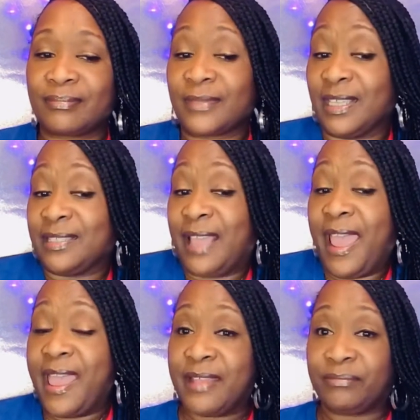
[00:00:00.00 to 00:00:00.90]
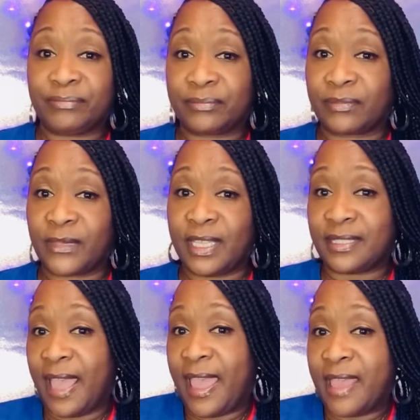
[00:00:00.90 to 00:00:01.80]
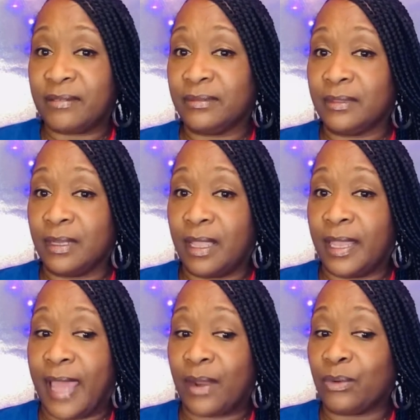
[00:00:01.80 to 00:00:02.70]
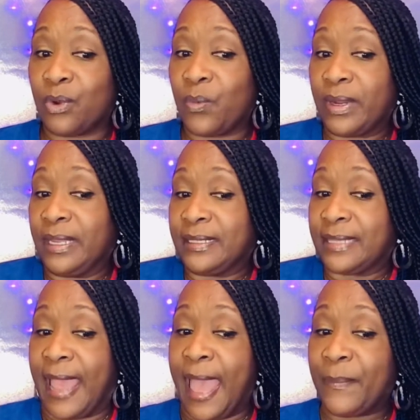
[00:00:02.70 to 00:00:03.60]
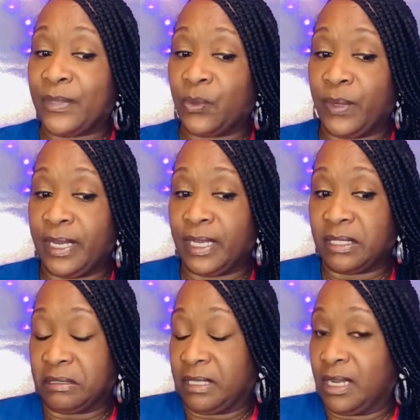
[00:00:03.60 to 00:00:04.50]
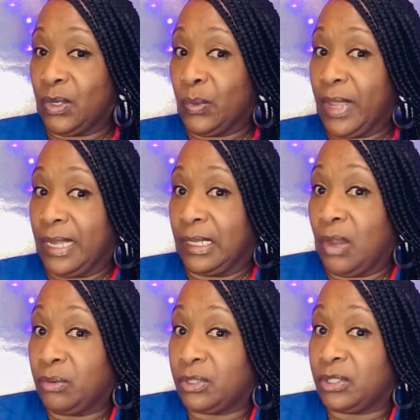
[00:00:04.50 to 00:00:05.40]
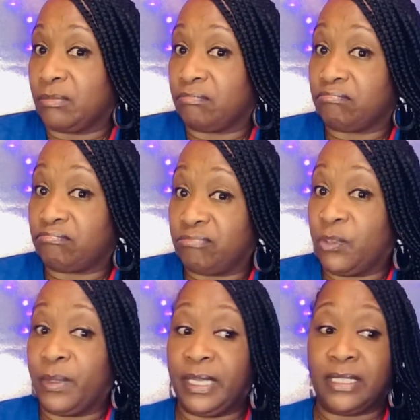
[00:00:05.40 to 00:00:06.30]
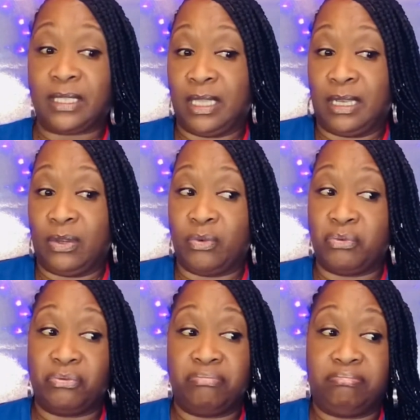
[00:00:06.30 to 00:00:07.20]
it's sad. It's sad. And I don't know what needs to happen. Do we need to get a new head coach? Do we need to get a new